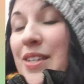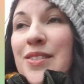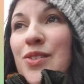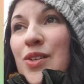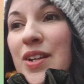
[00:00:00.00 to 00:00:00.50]
There's
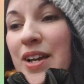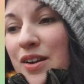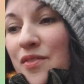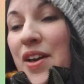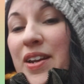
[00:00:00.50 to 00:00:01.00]
a certain
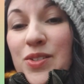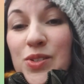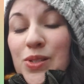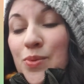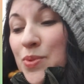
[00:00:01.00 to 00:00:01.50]
kind of
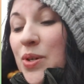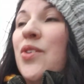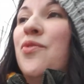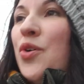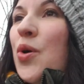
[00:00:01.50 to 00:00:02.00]
energy. It's
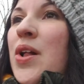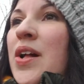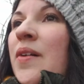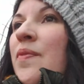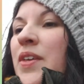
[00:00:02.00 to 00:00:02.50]
beautiful
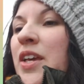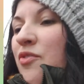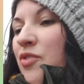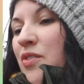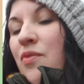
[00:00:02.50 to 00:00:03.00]

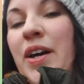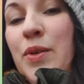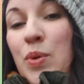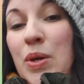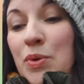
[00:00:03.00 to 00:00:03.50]
if you
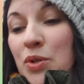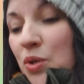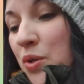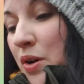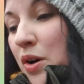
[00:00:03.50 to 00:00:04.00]
invite people
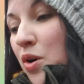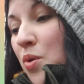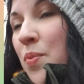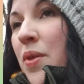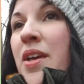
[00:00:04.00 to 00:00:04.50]
to your home,